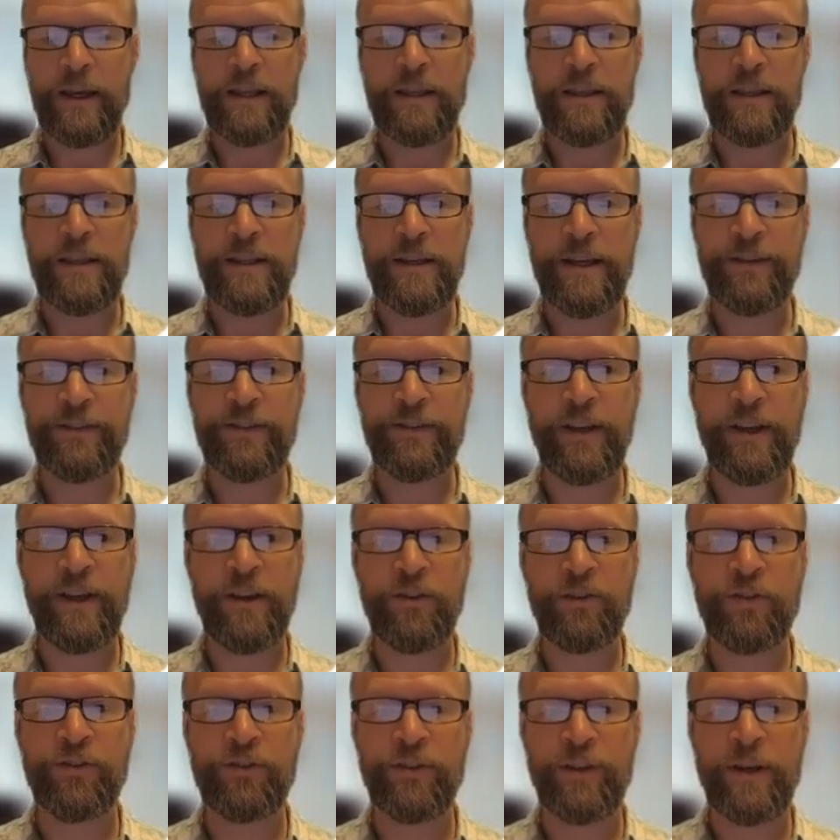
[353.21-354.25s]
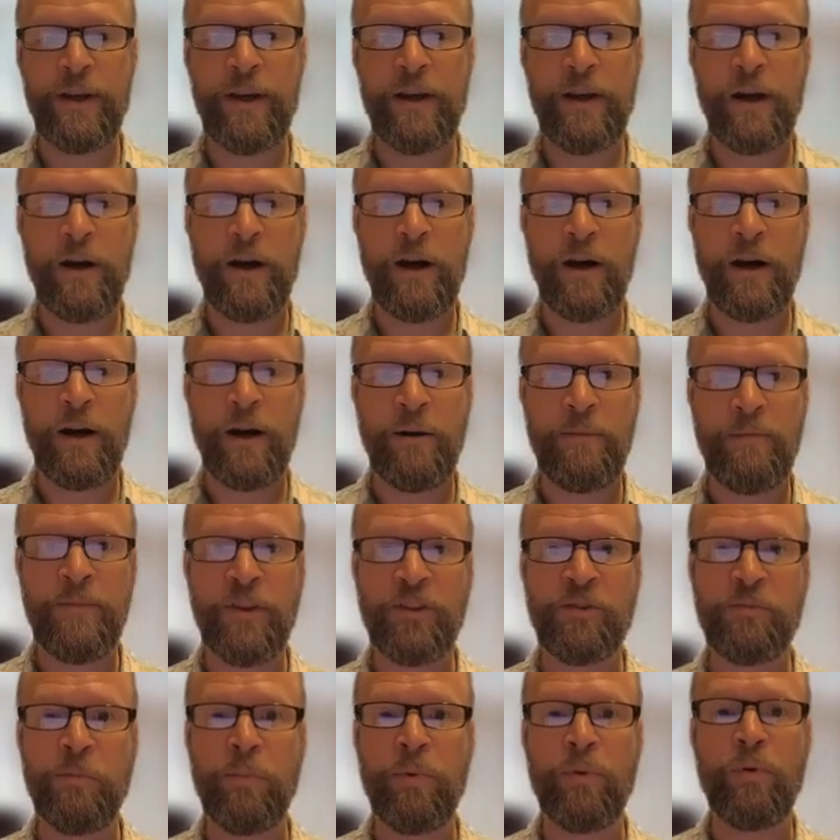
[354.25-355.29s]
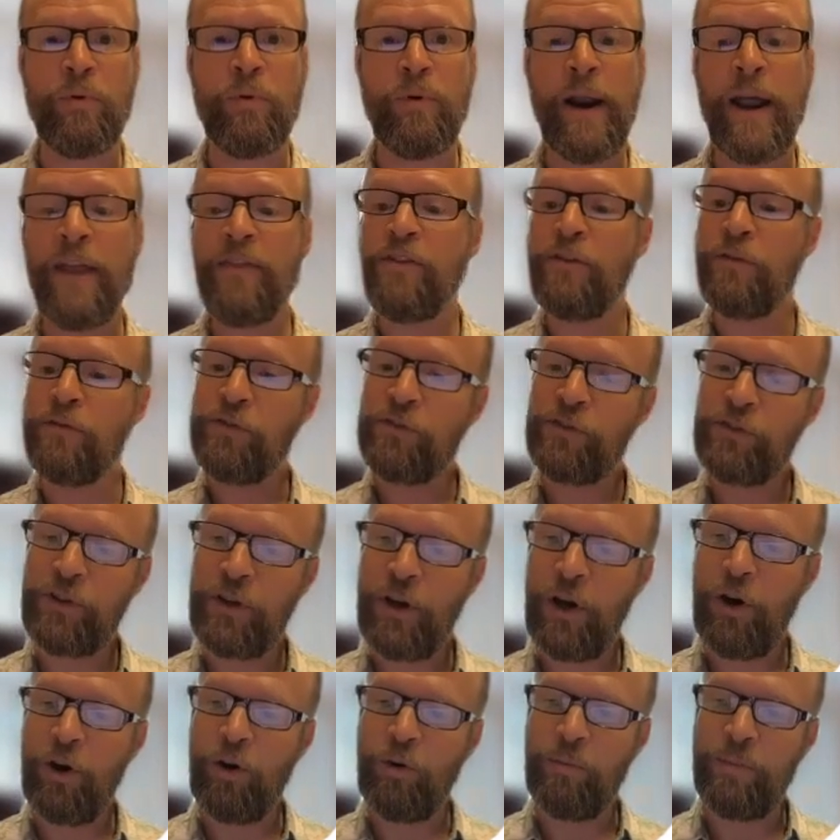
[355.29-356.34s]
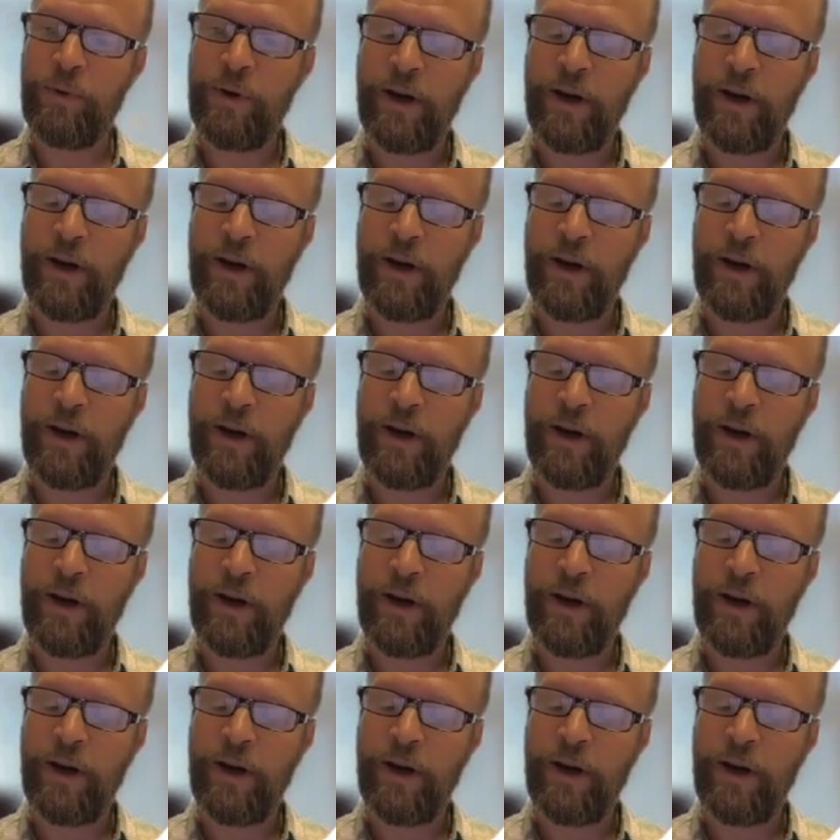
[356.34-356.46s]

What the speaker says: This is this breadth of scope